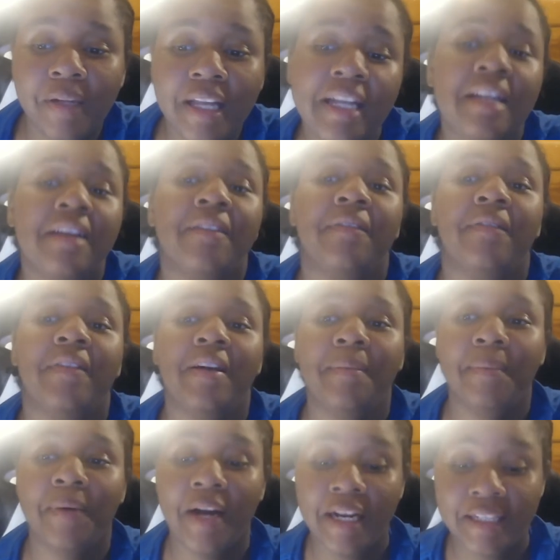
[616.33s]
of fun
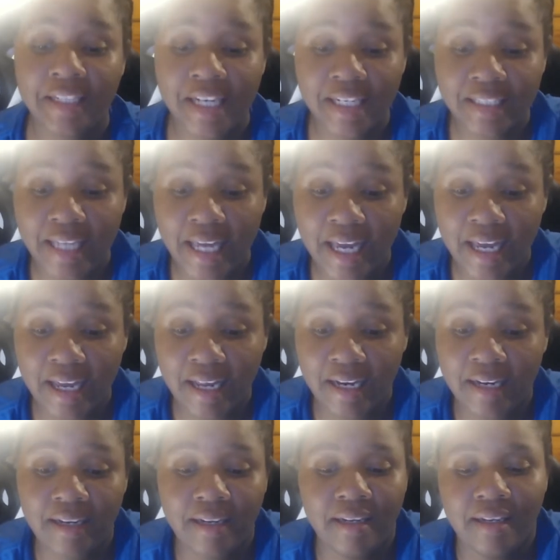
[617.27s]
projects
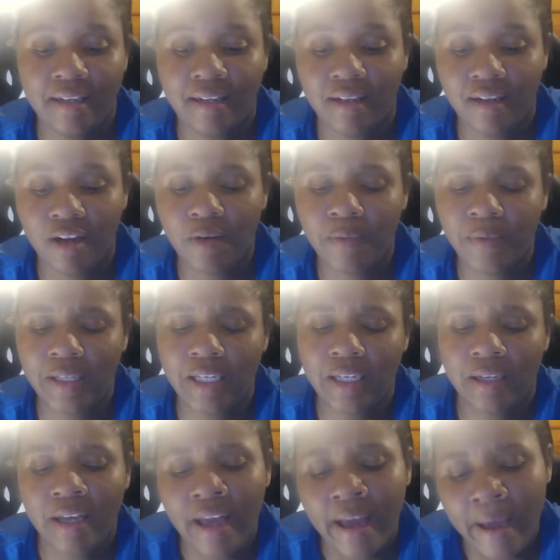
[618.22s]
and hopefully
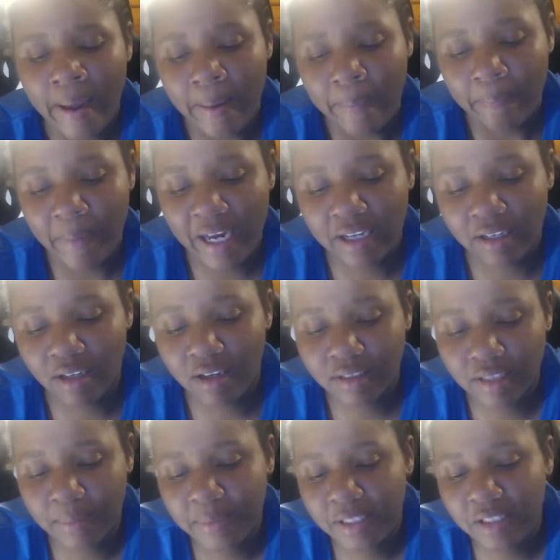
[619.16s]
make-alongs.
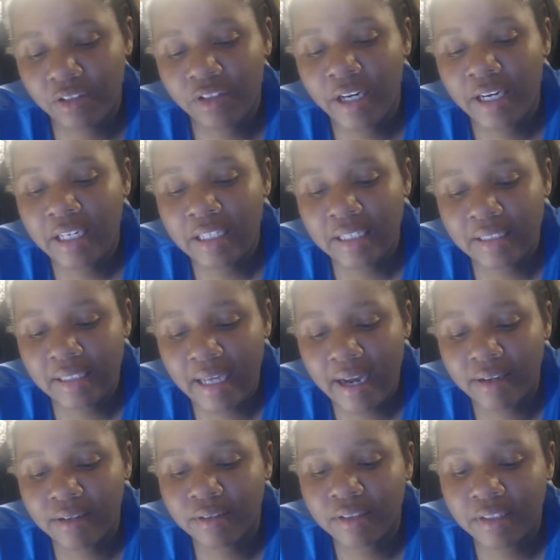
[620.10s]
I'm still trying to
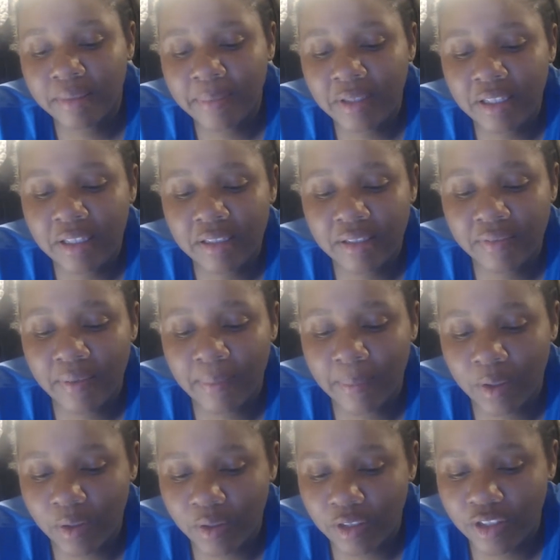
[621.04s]
decide on some of these if I'm
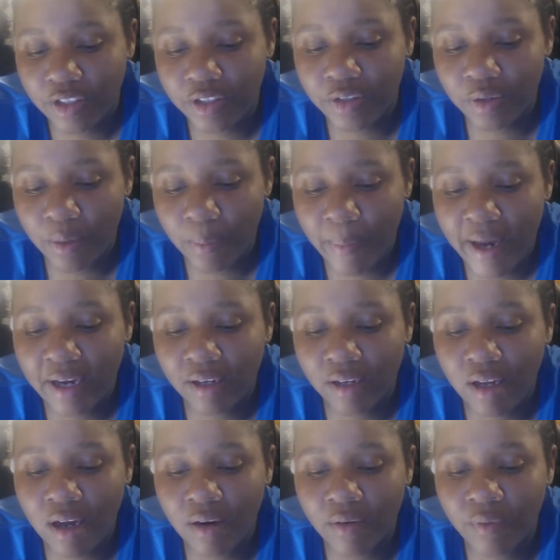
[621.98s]
going to do a
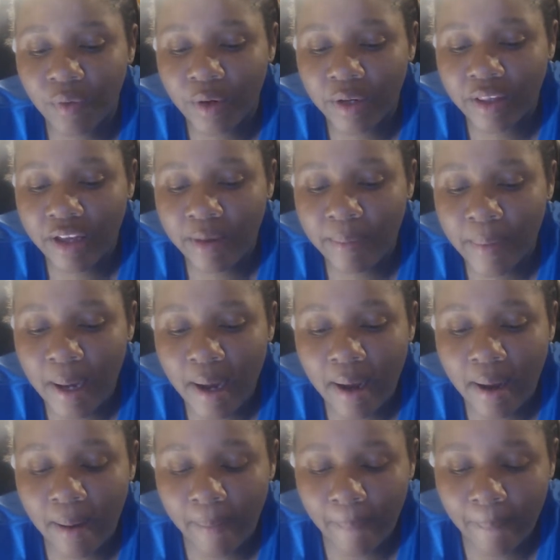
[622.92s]
make-along for them.
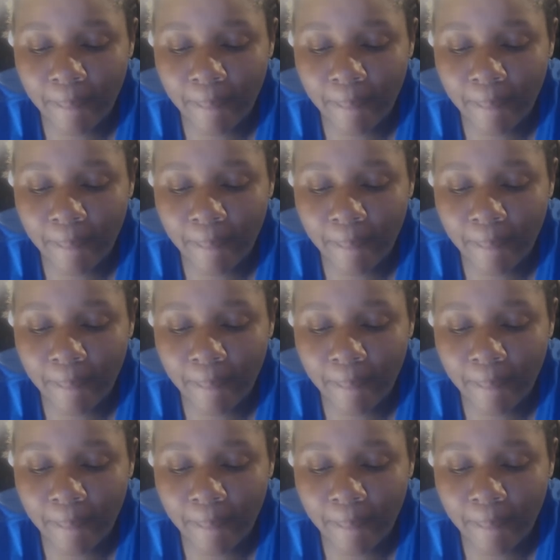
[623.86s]
Um,